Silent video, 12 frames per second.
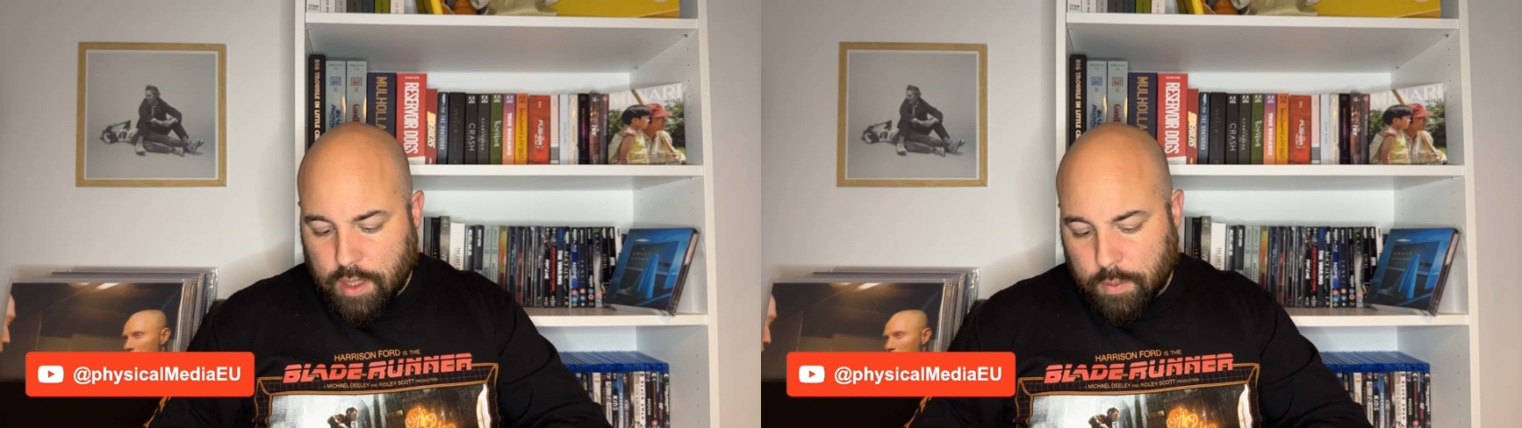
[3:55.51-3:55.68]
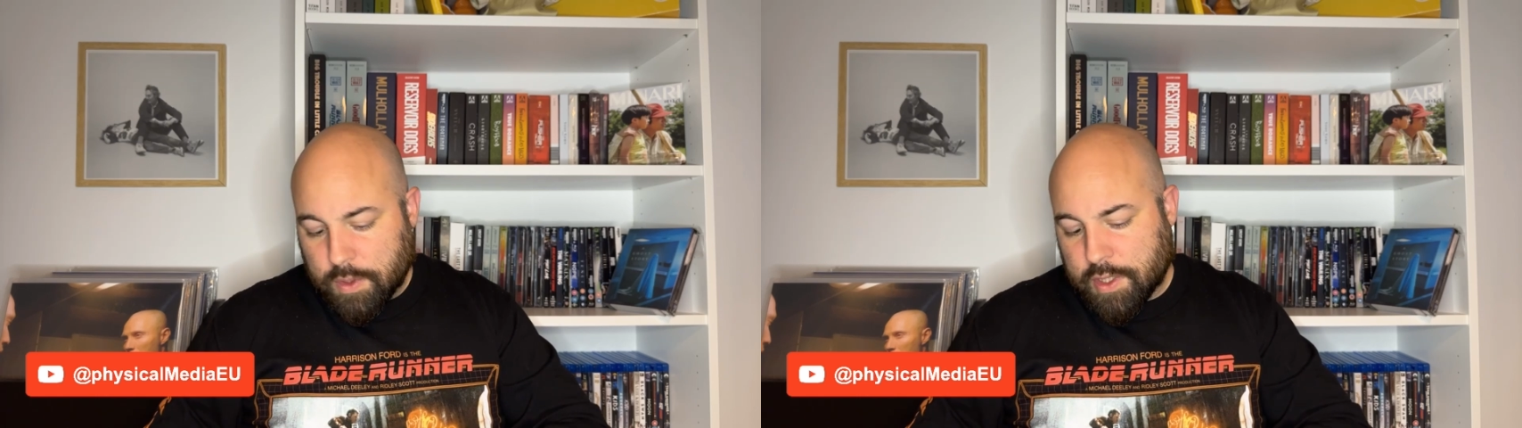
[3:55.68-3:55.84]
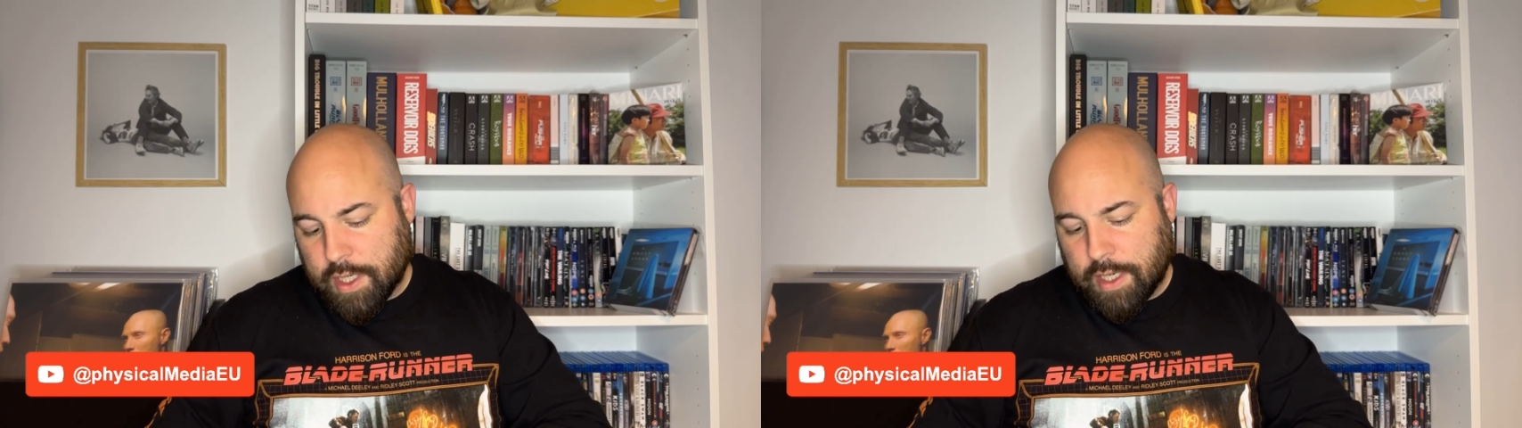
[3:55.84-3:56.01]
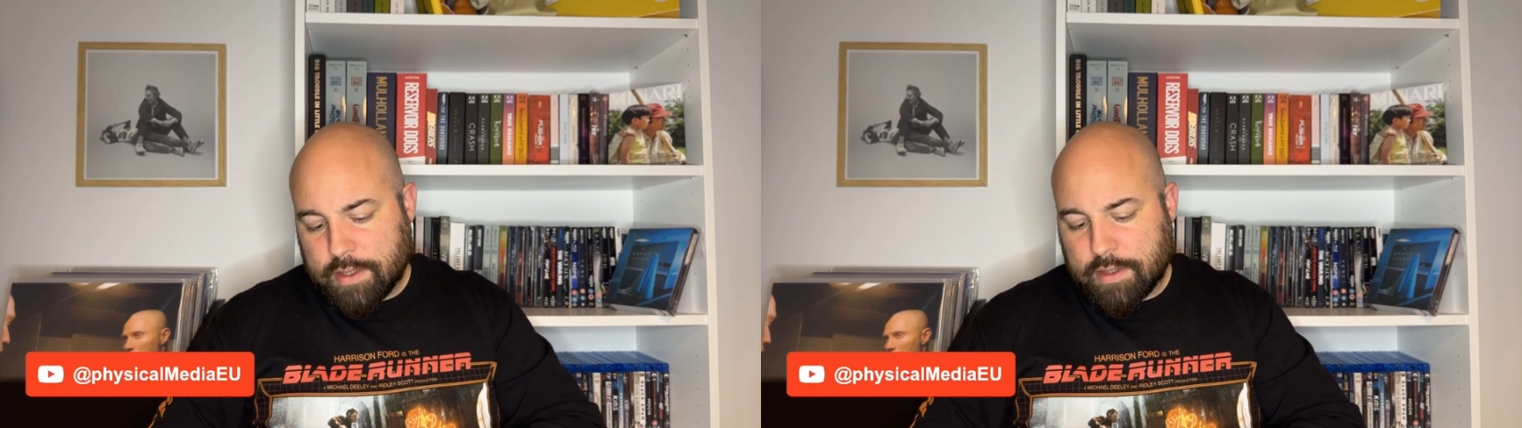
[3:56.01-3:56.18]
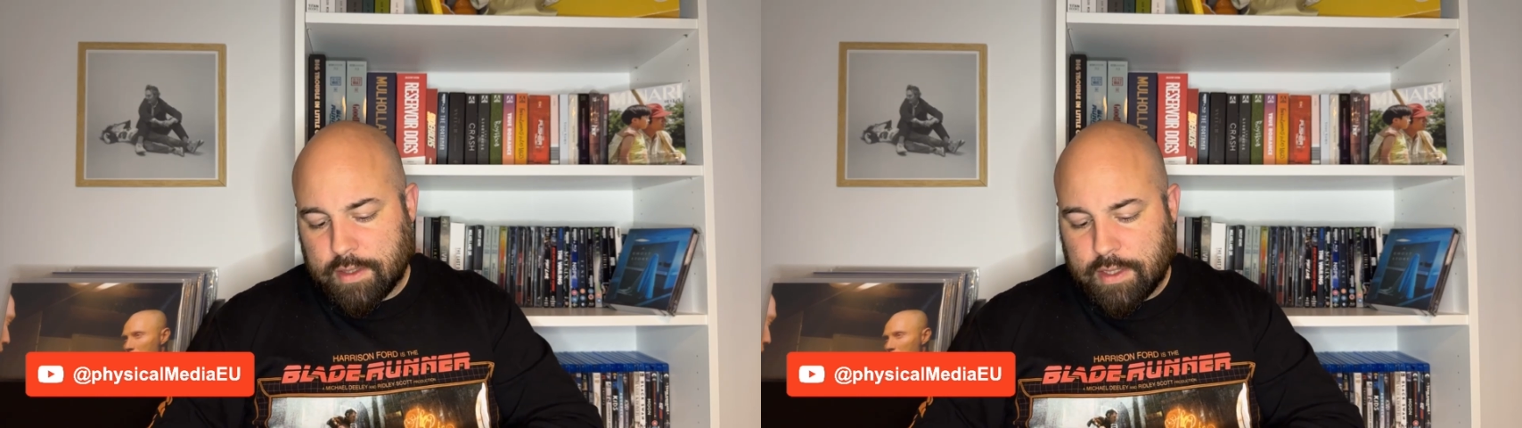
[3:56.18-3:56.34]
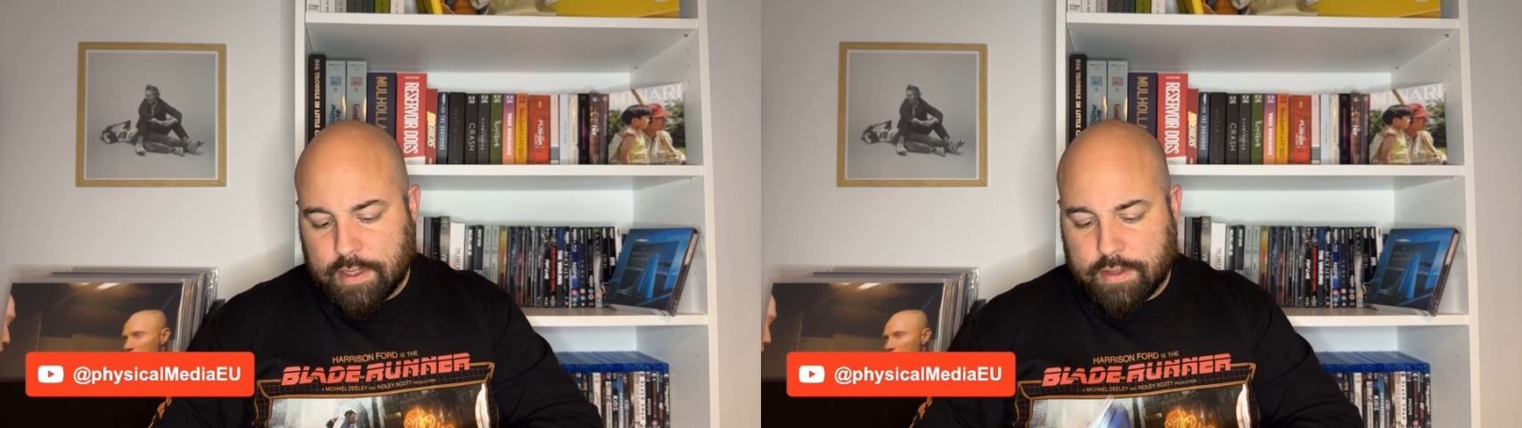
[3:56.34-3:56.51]
which has
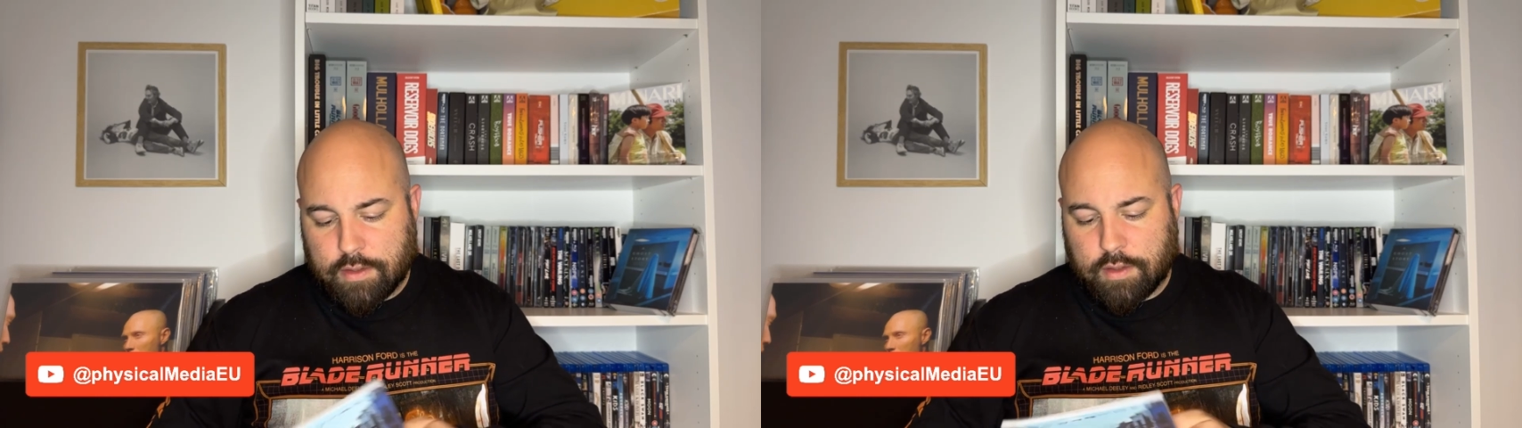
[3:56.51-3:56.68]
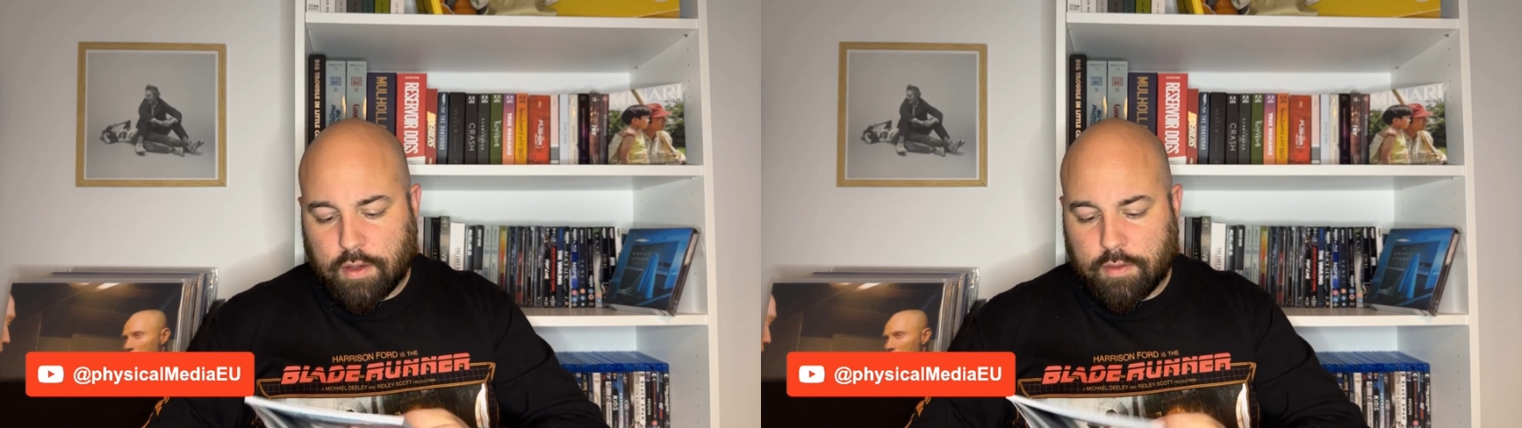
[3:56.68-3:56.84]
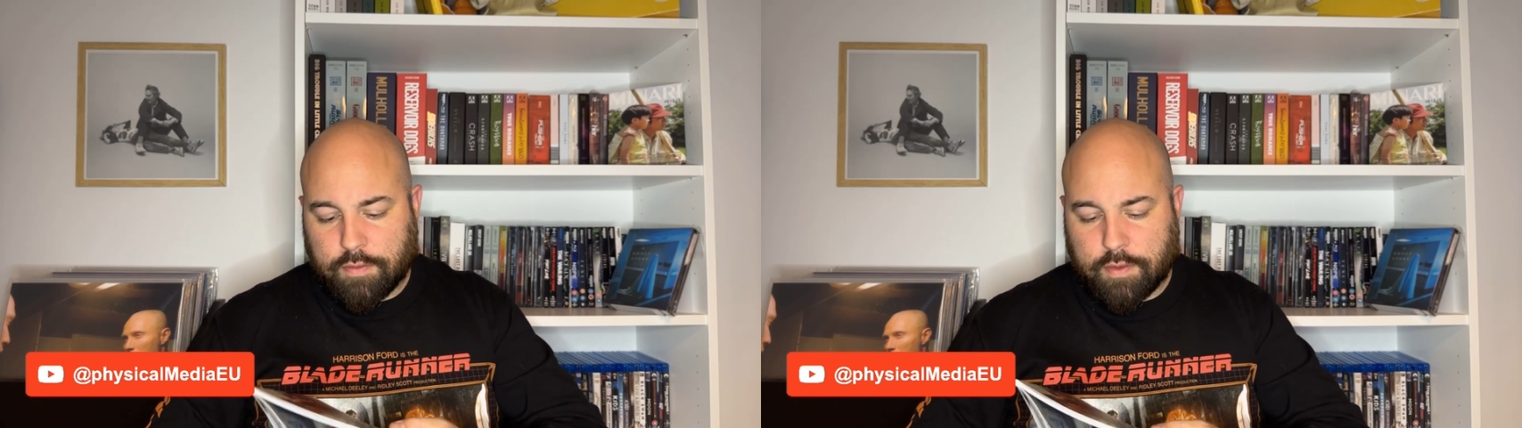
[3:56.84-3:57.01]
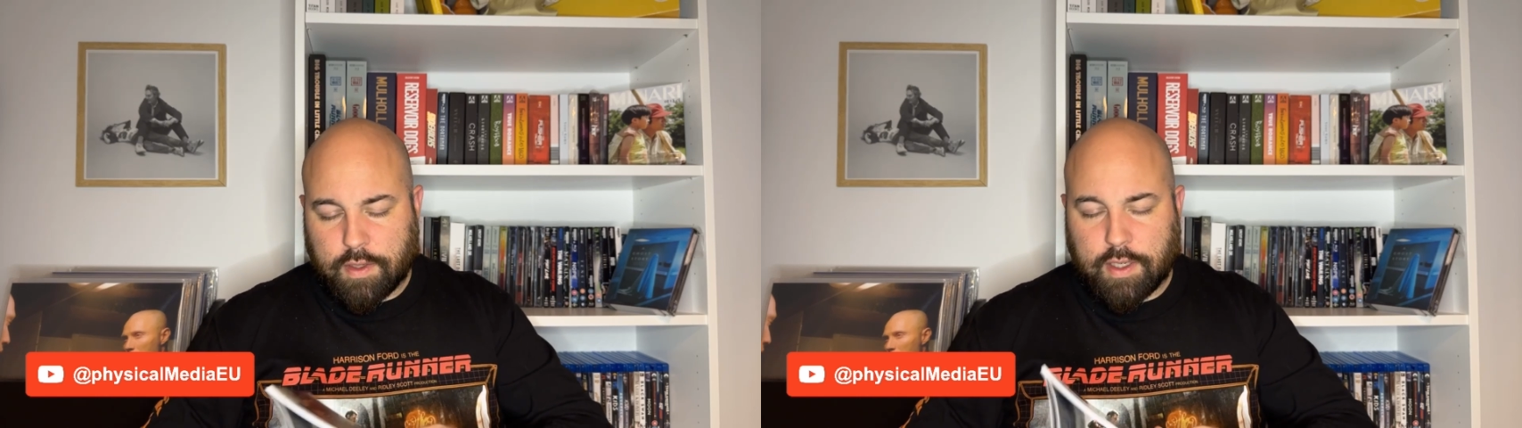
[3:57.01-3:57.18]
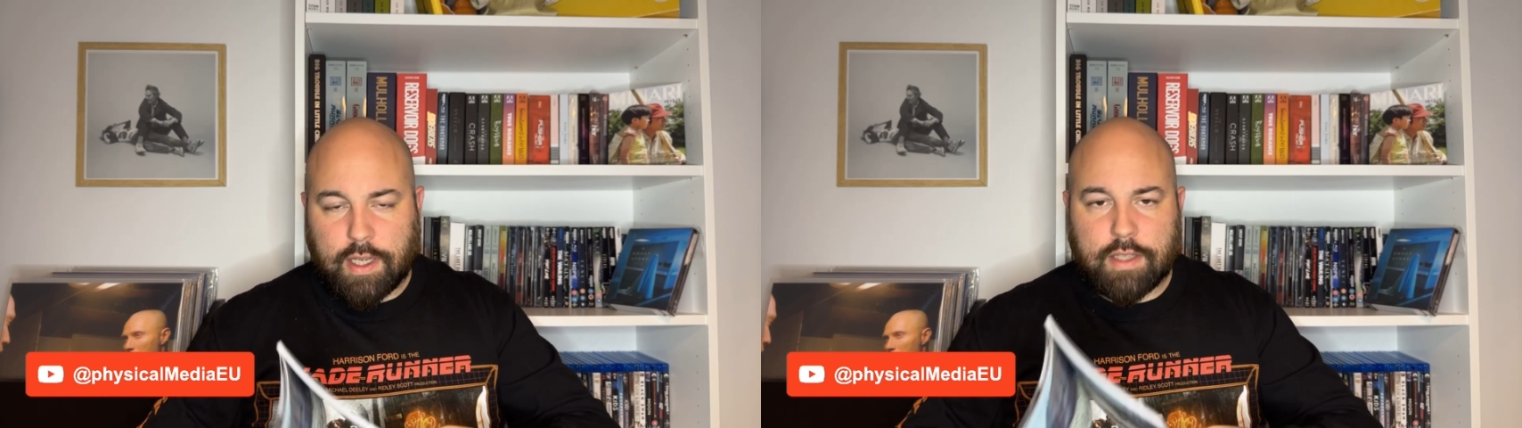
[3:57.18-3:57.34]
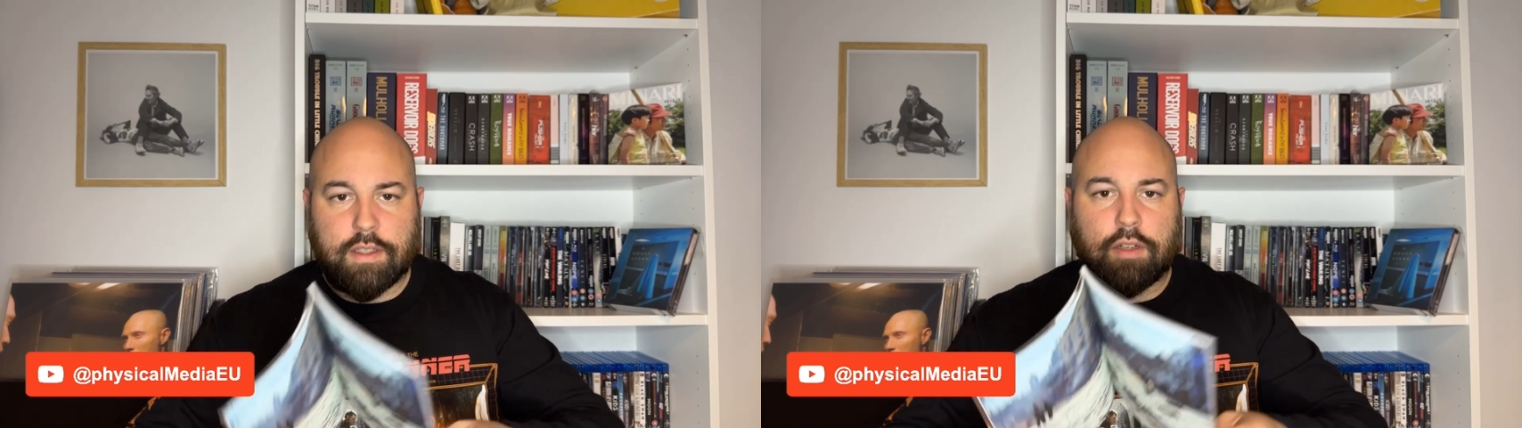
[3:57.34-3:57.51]
list of
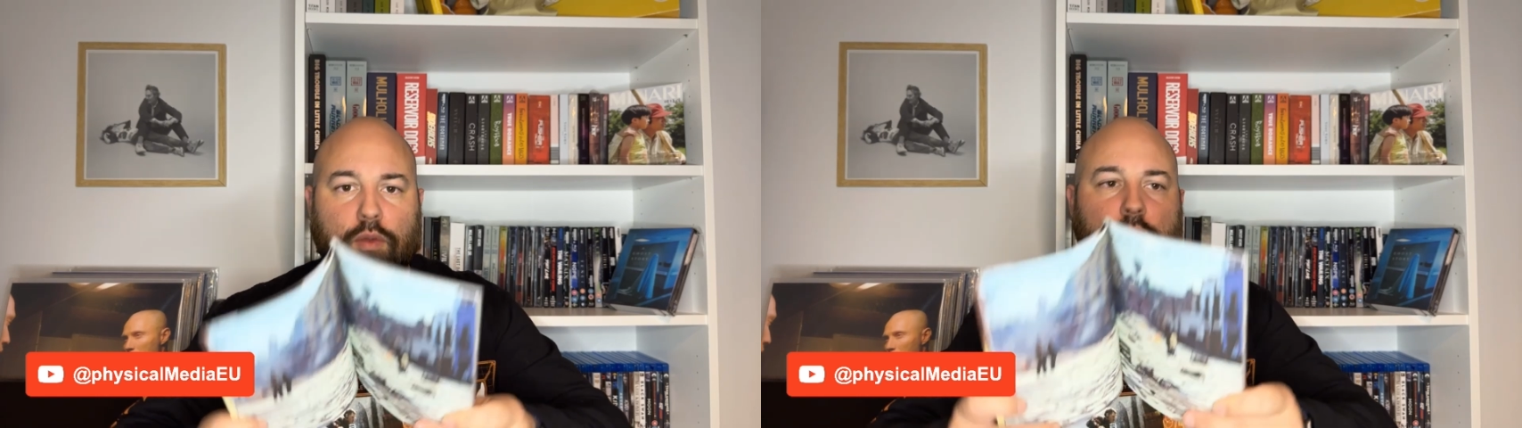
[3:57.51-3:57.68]
cast and